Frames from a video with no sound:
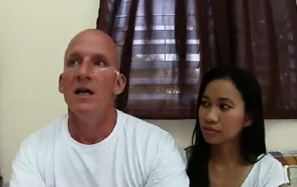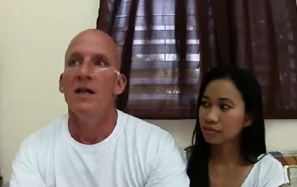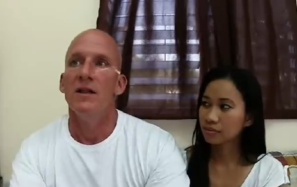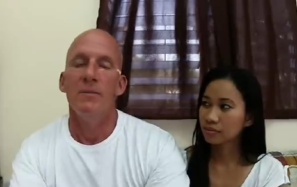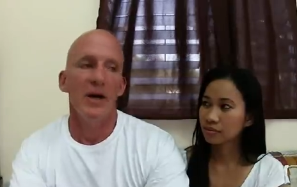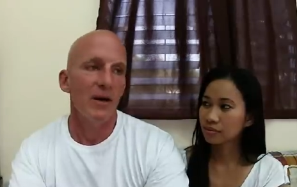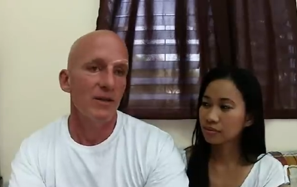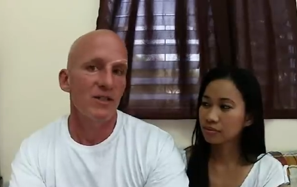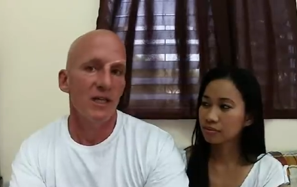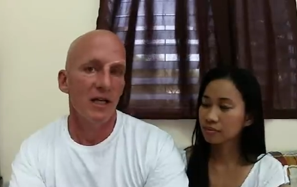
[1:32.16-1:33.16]
Speaker 1: the
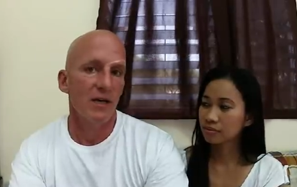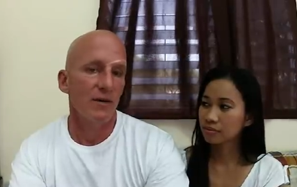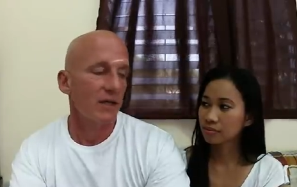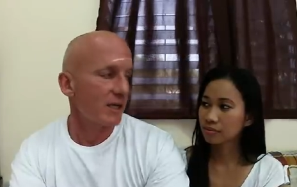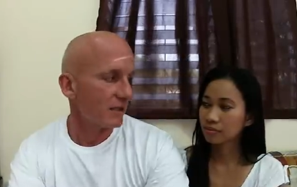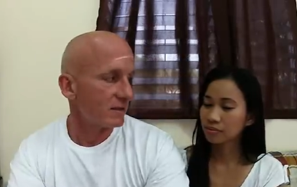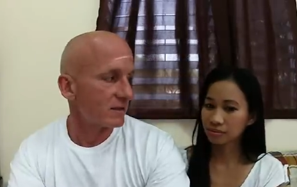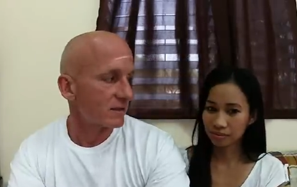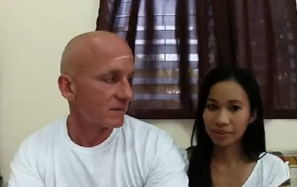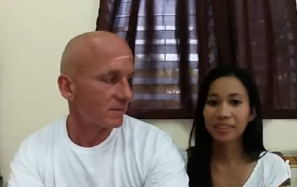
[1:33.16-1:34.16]
parents take care of the
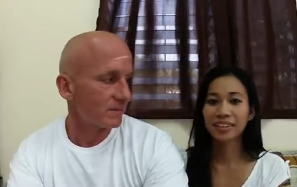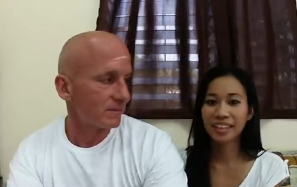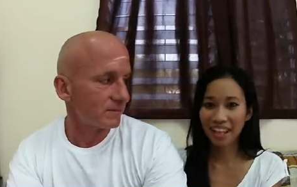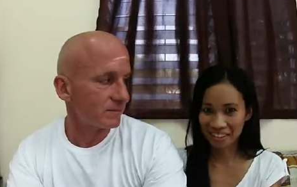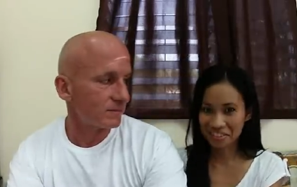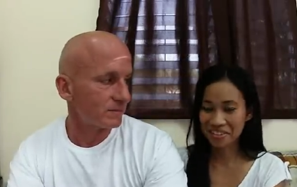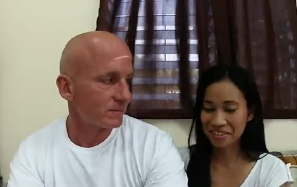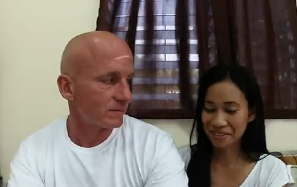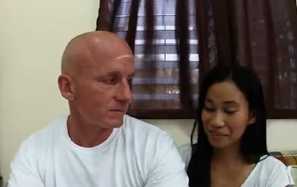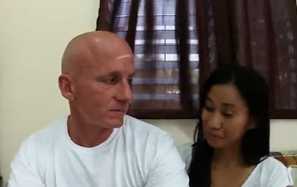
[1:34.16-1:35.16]
kids. Yes
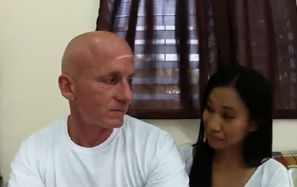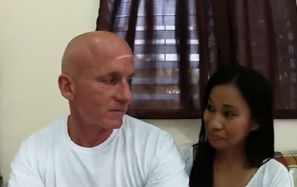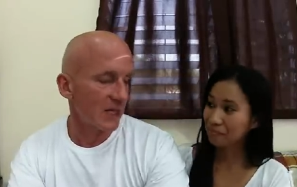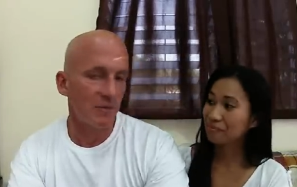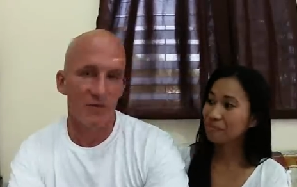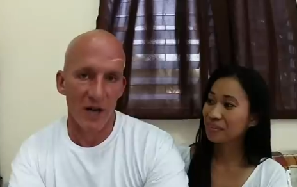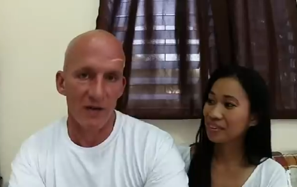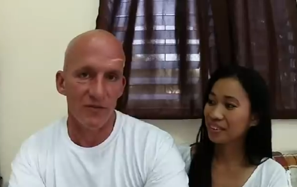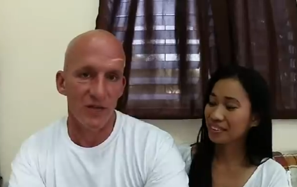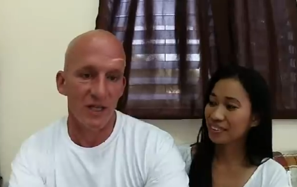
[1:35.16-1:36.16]
they
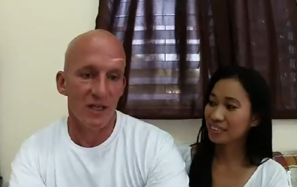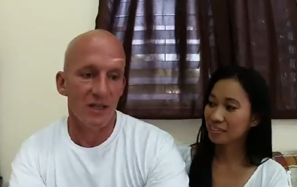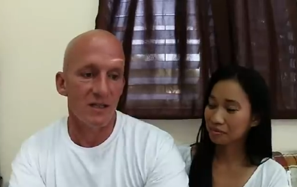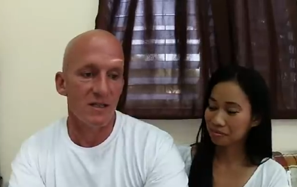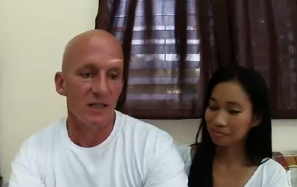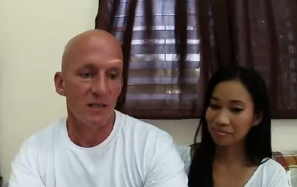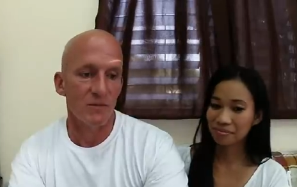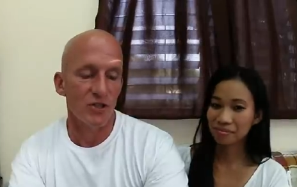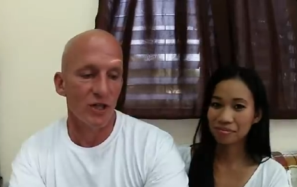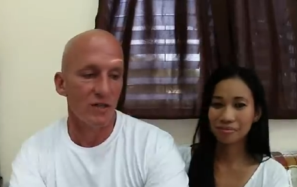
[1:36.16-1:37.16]
provide for the kids. In
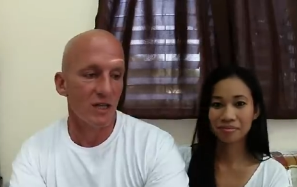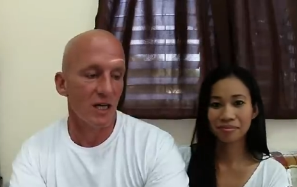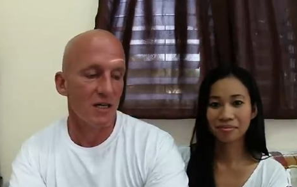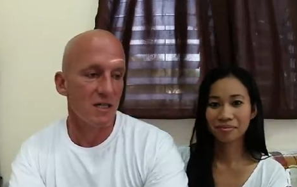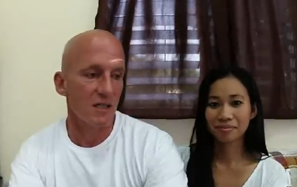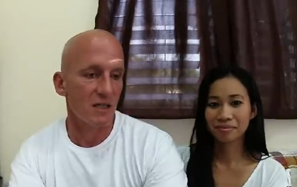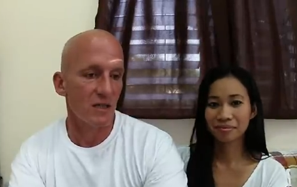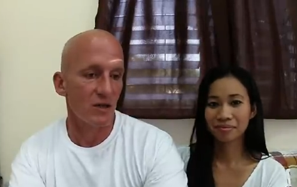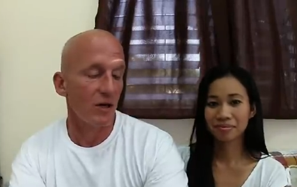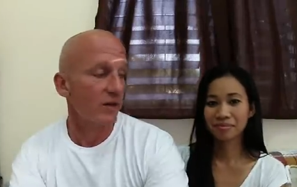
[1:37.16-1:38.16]
Michelle's case, they
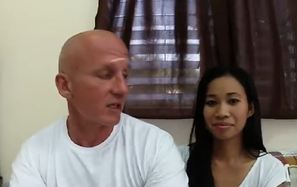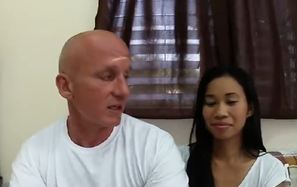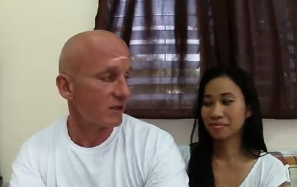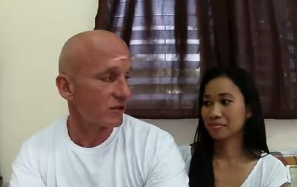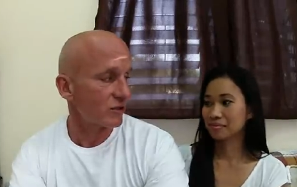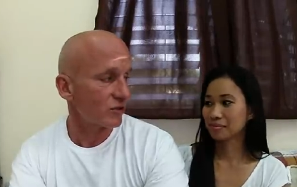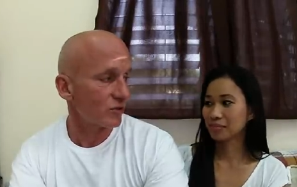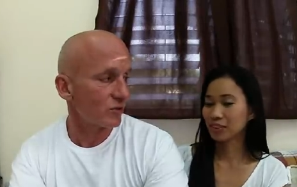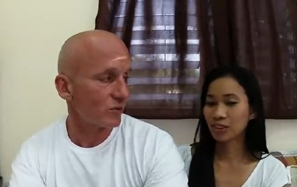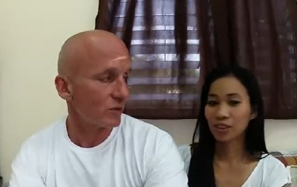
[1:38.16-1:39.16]
sent all the kids
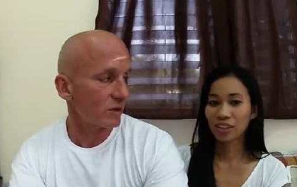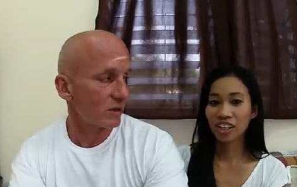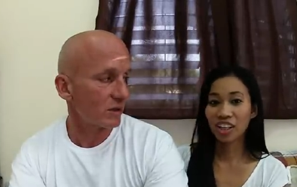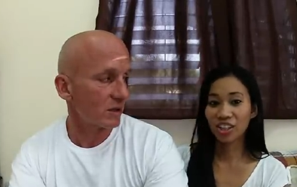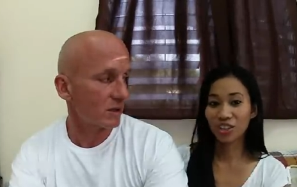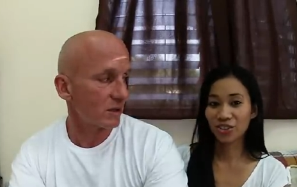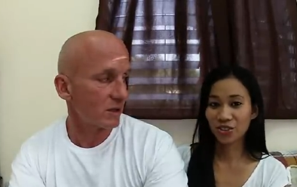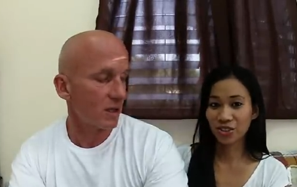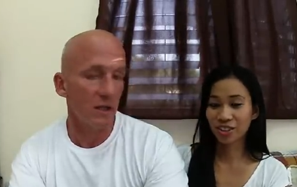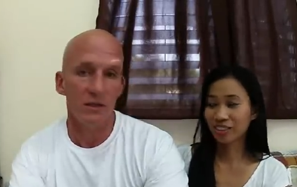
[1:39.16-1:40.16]
to college,
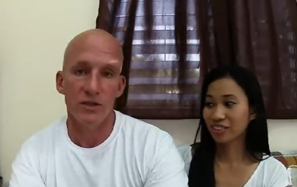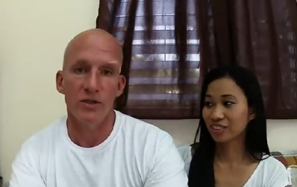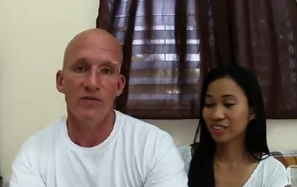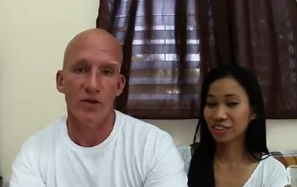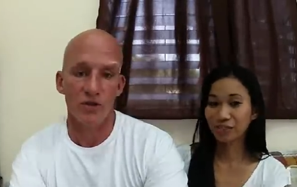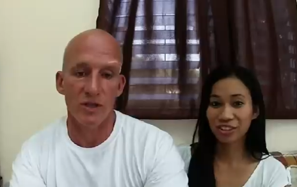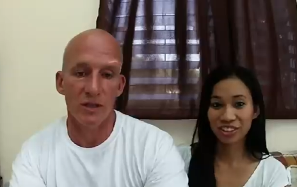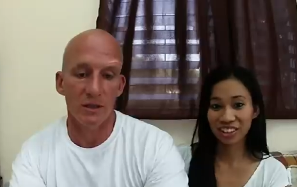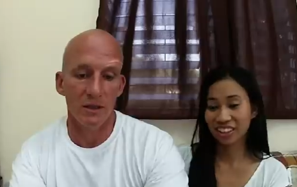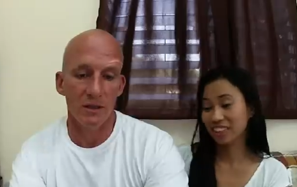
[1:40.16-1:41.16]
to university.
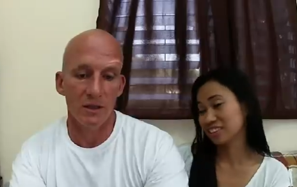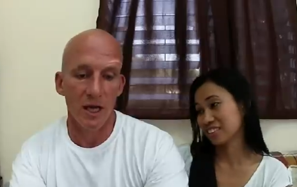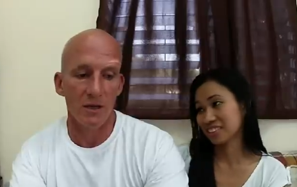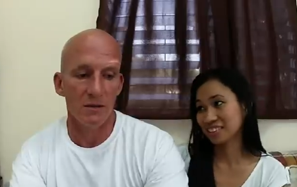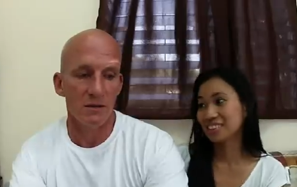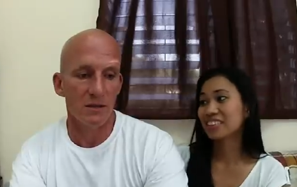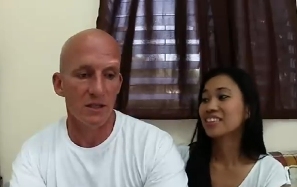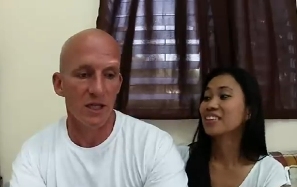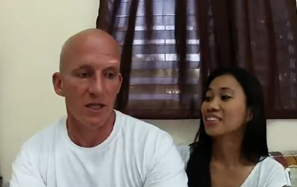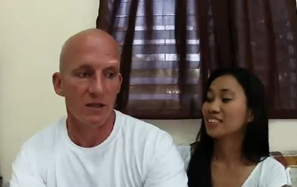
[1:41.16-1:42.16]
university. Yeah, to
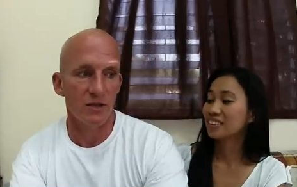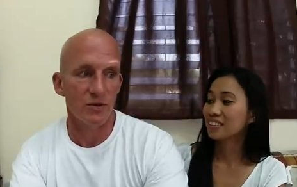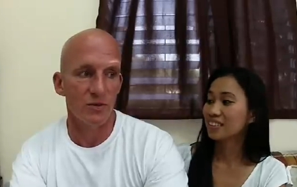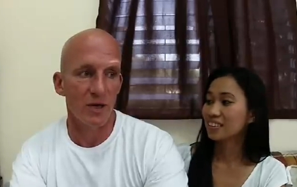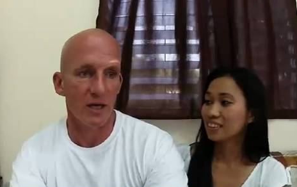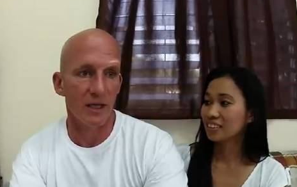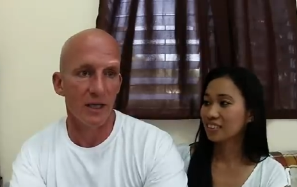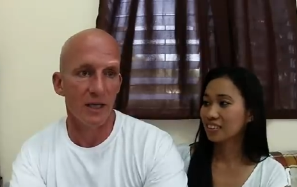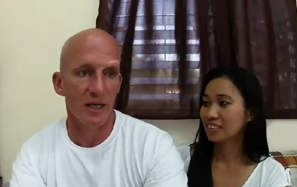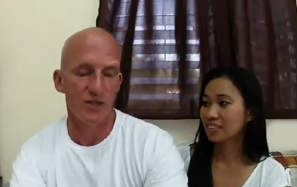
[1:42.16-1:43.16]
get to uh,
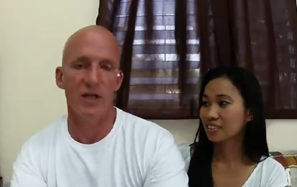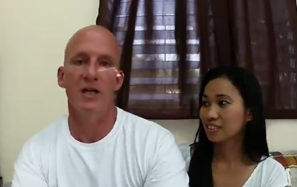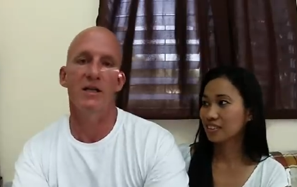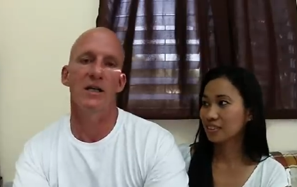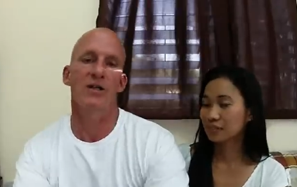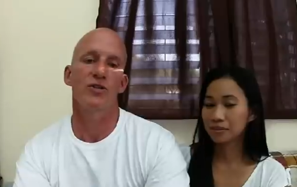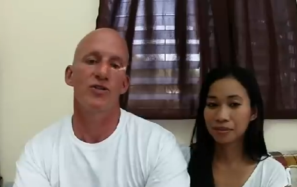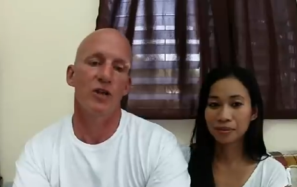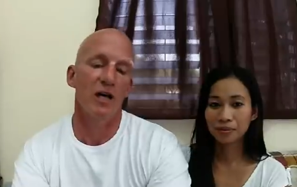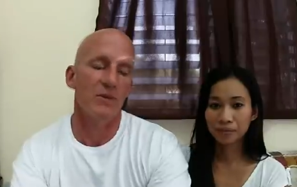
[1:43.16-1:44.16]
get educated and get good
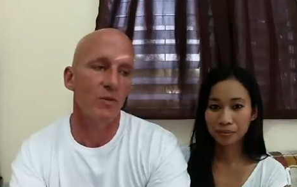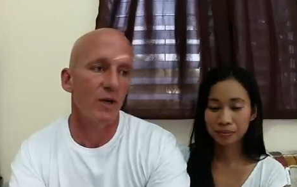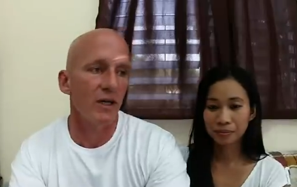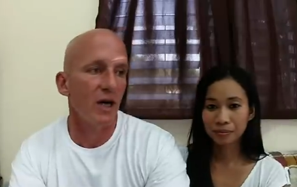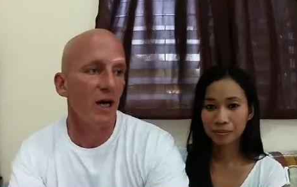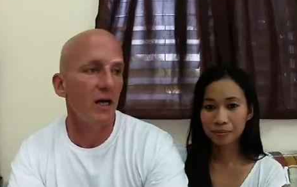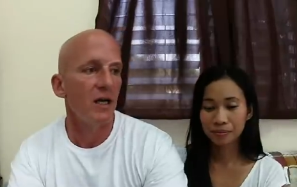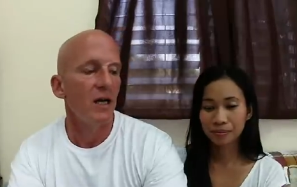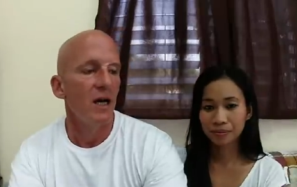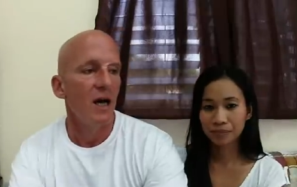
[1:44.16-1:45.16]
jobs and whatnot.
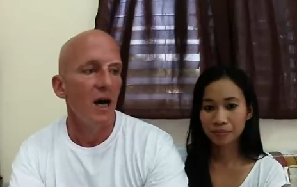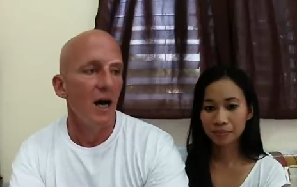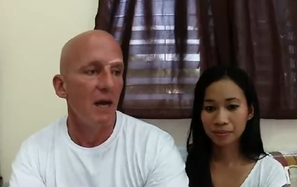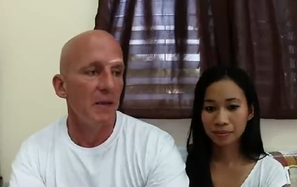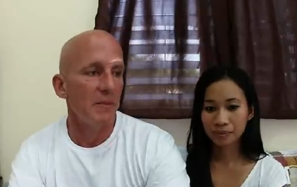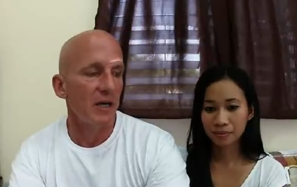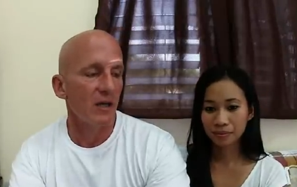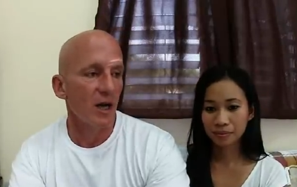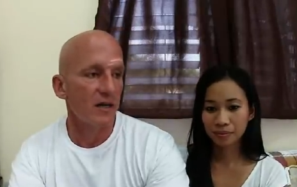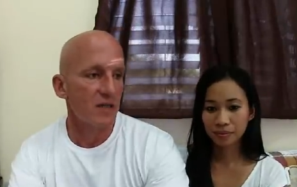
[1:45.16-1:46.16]
Um, they made a
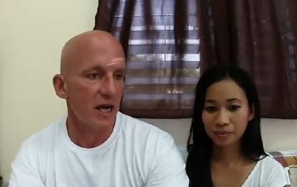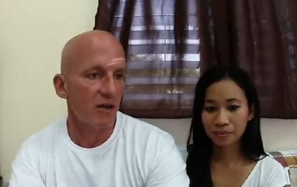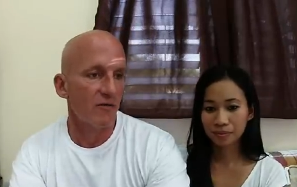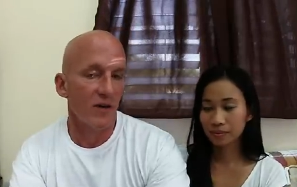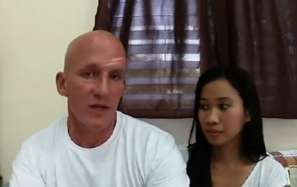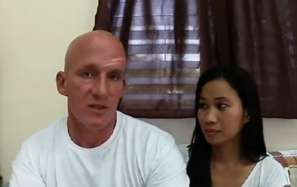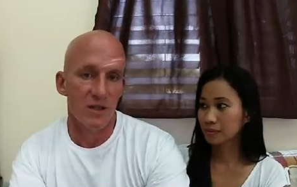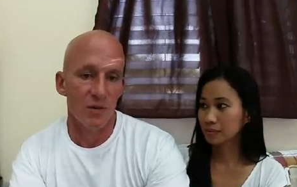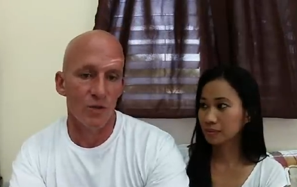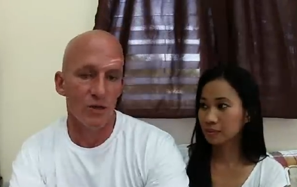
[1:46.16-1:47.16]
lot of sacrifices.
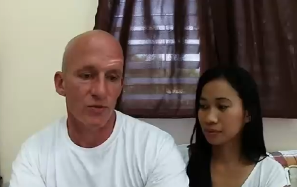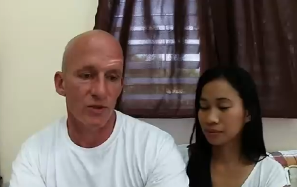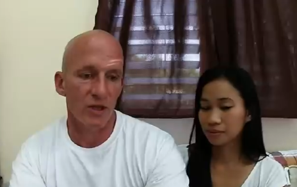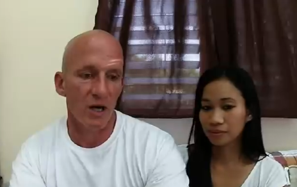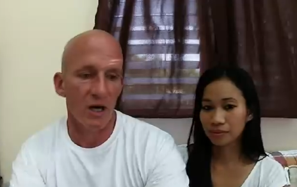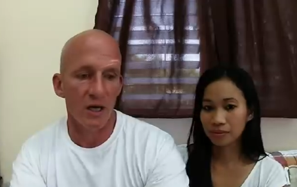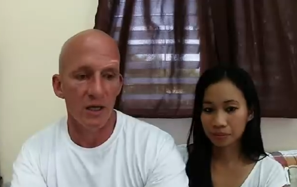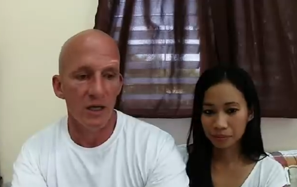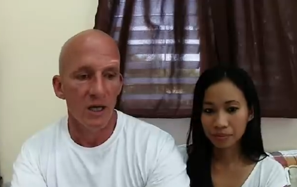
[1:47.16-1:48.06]
They worked really hard,